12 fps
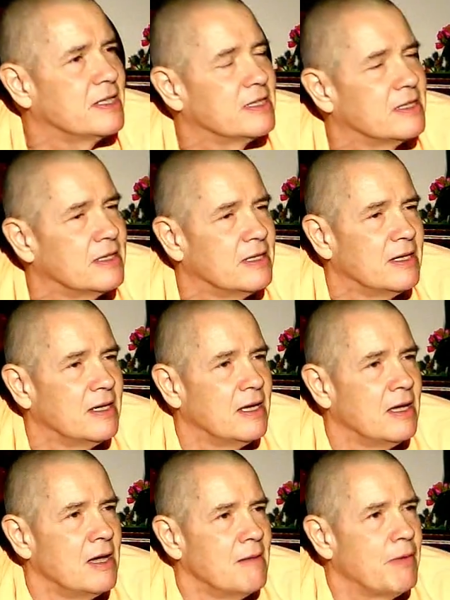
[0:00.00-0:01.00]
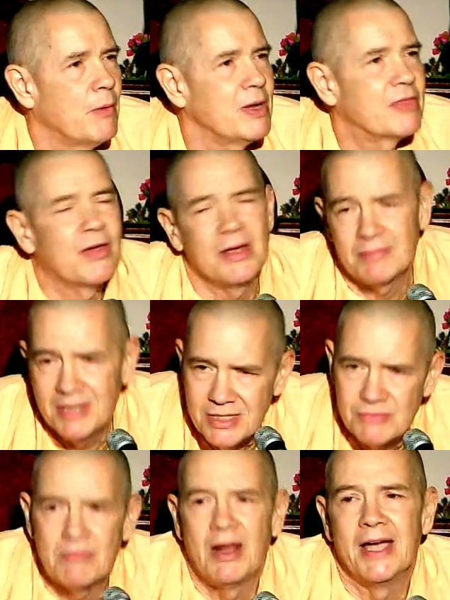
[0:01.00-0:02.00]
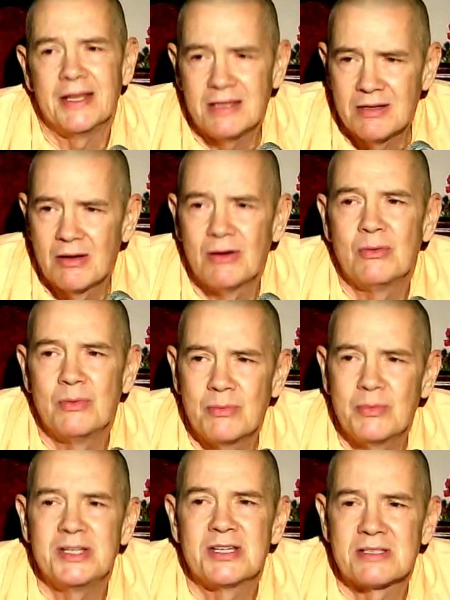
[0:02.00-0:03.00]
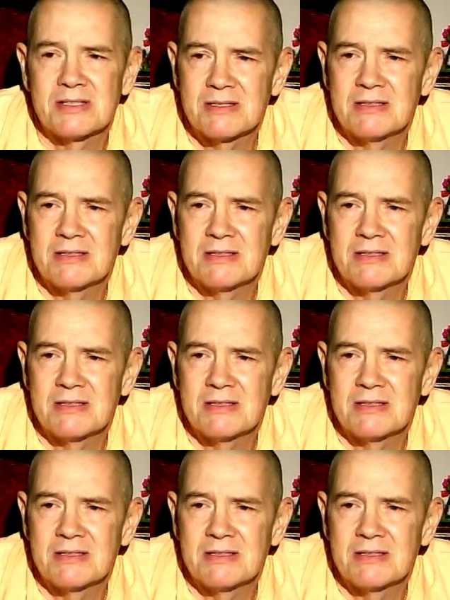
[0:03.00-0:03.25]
and But we thought, he's right, you know, we just,